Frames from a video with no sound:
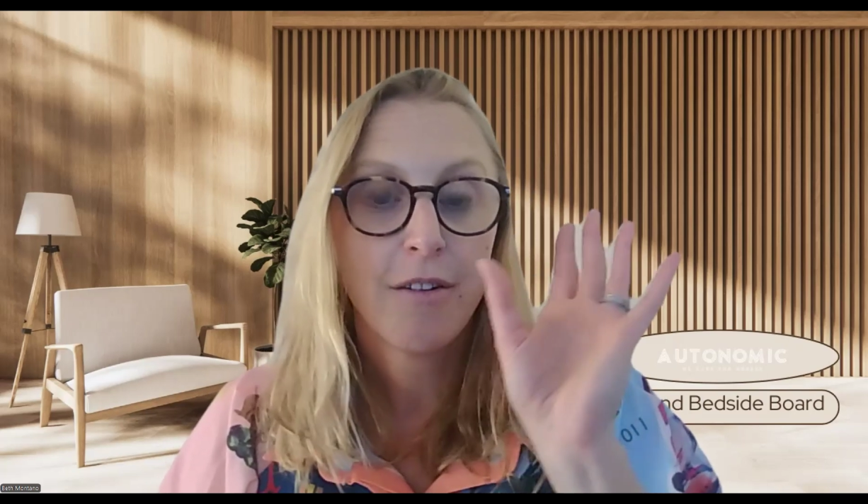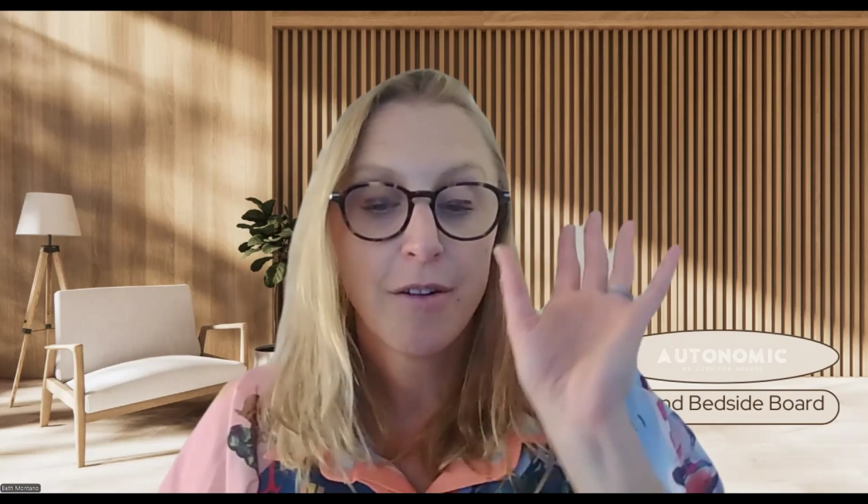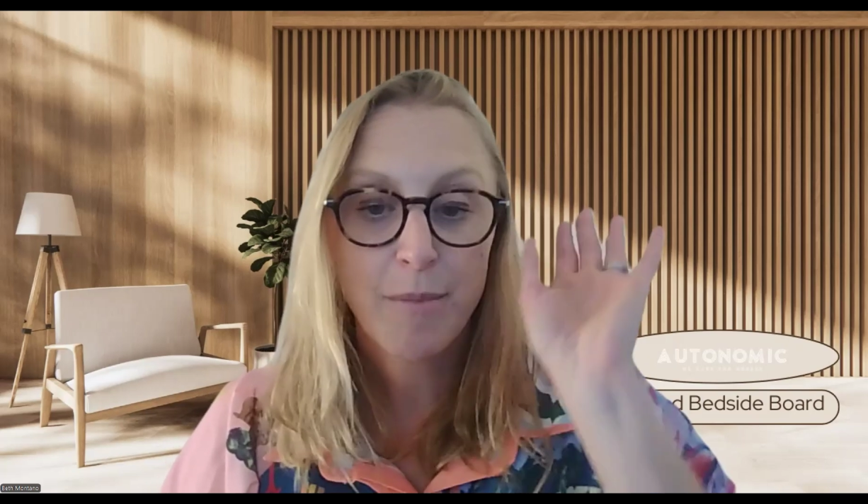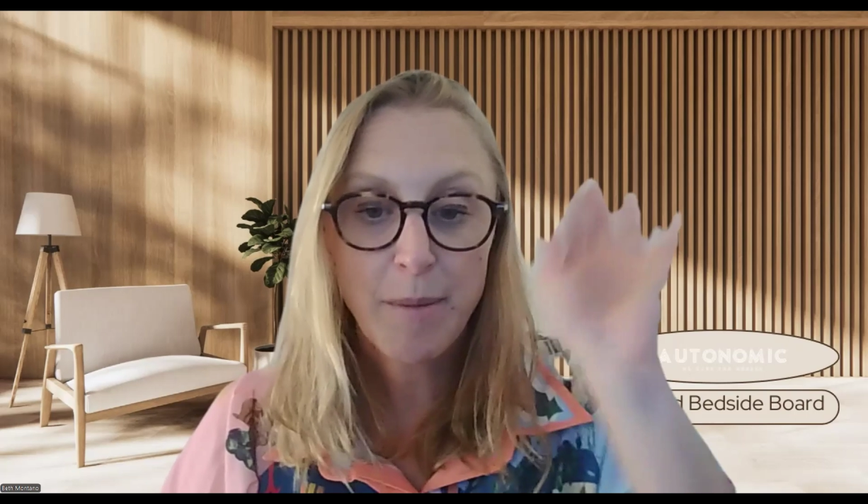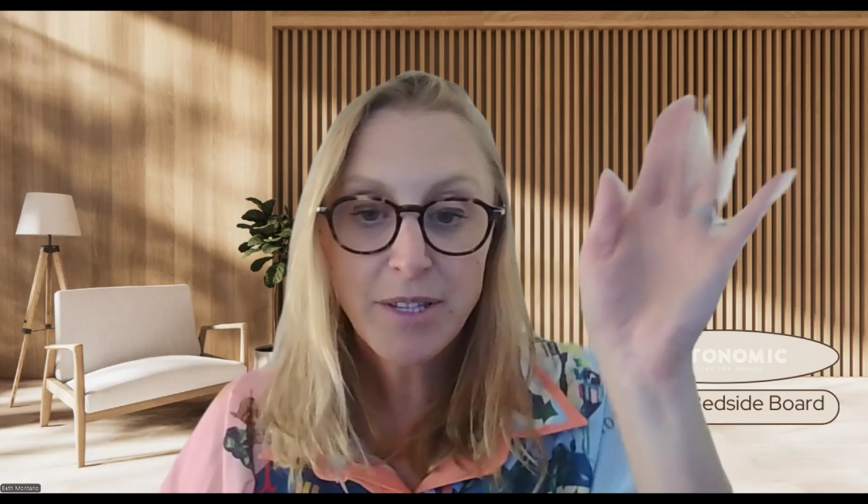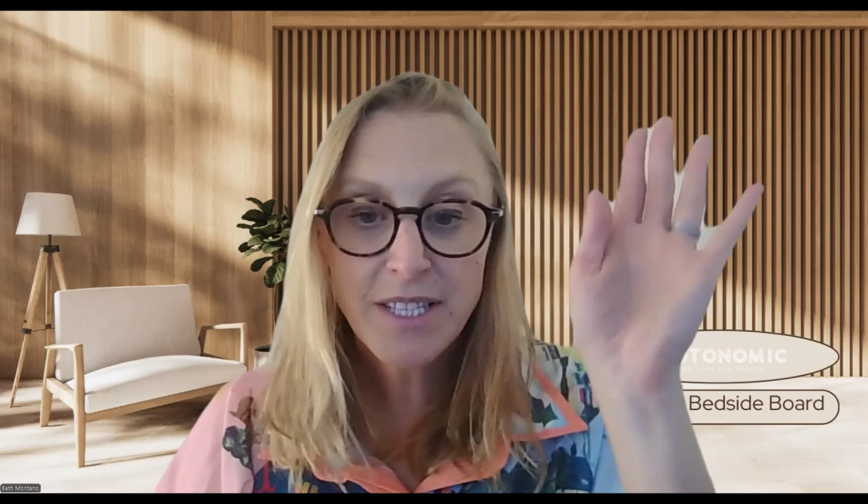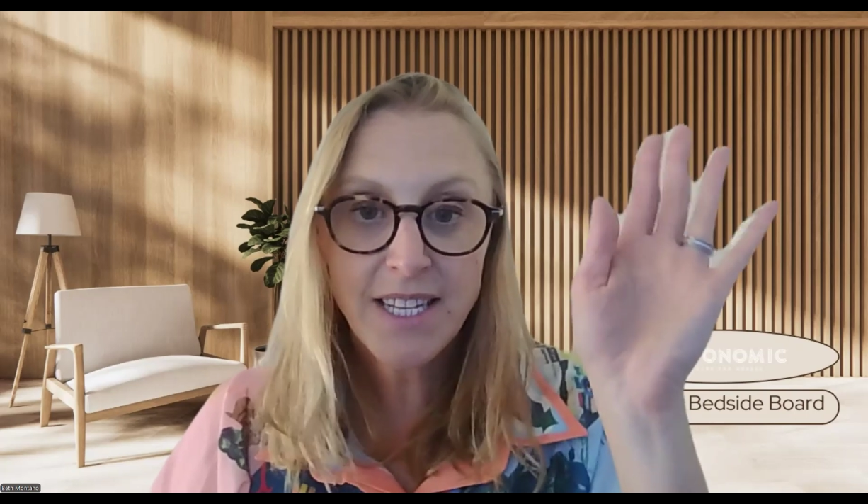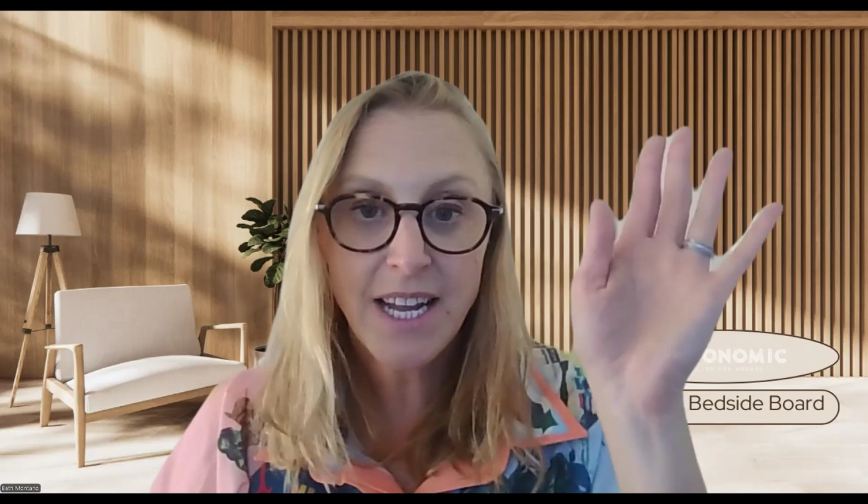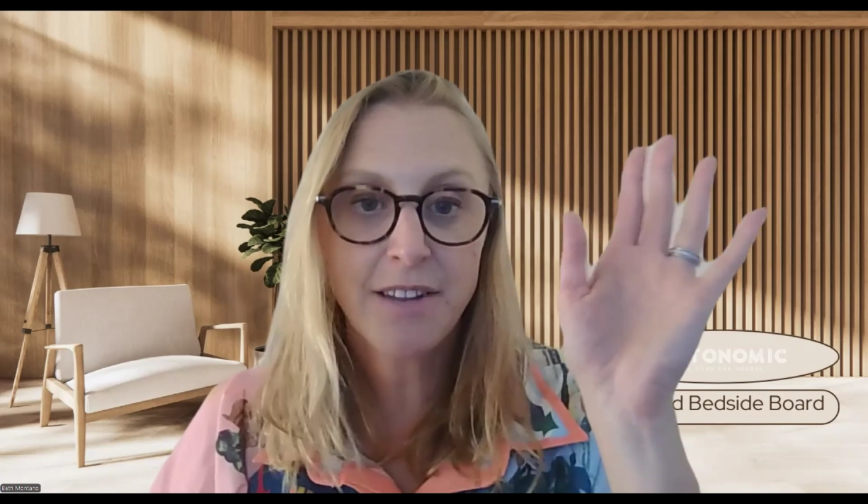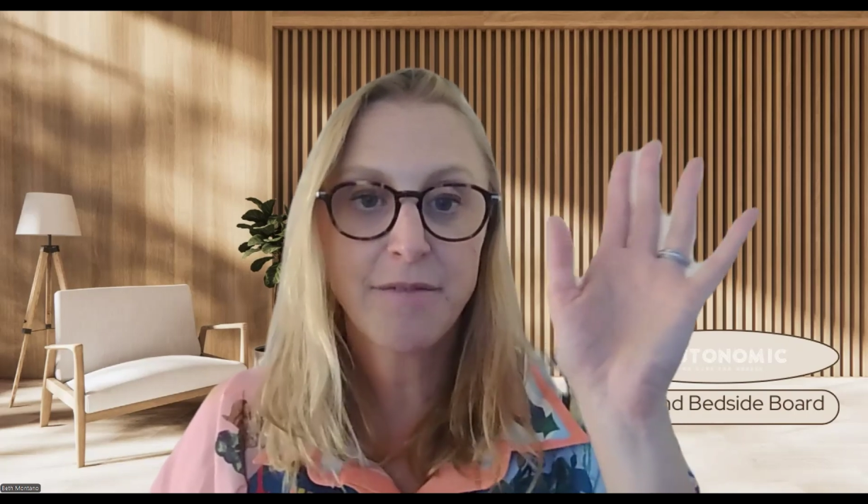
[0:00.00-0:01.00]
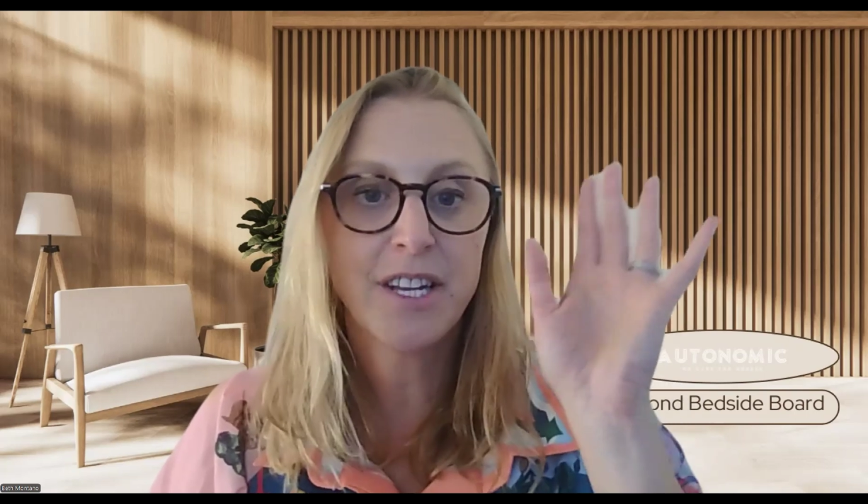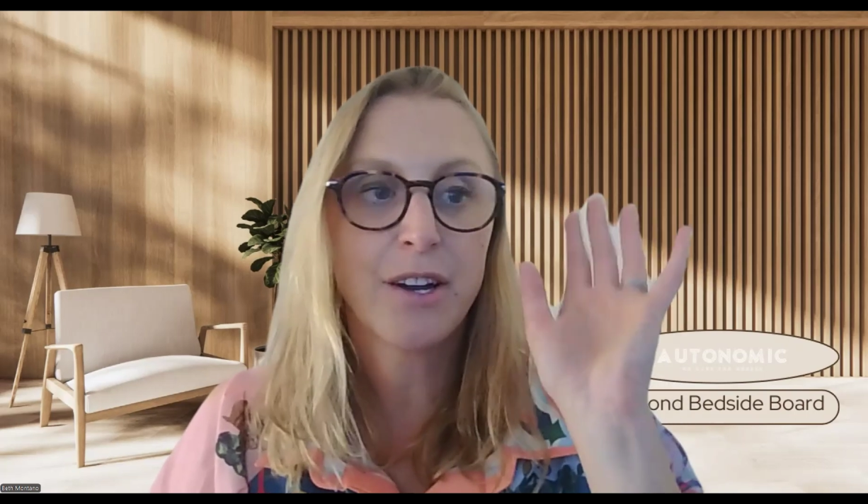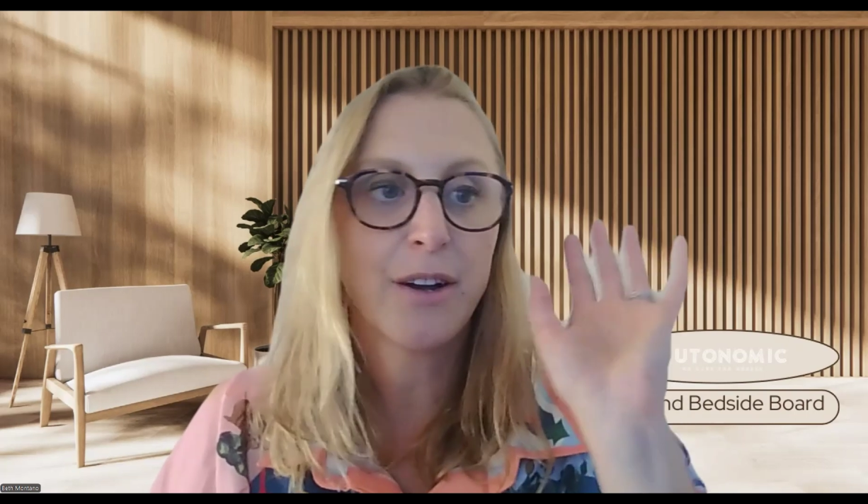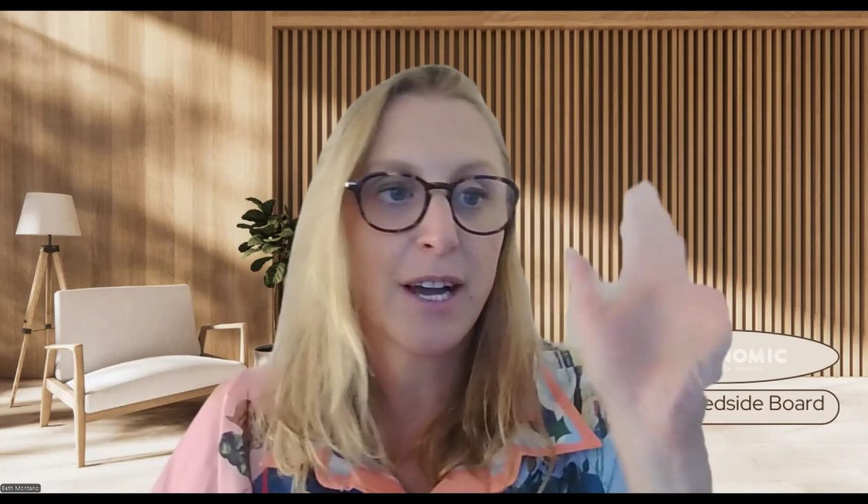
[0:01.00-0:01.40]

remember at the start of the video,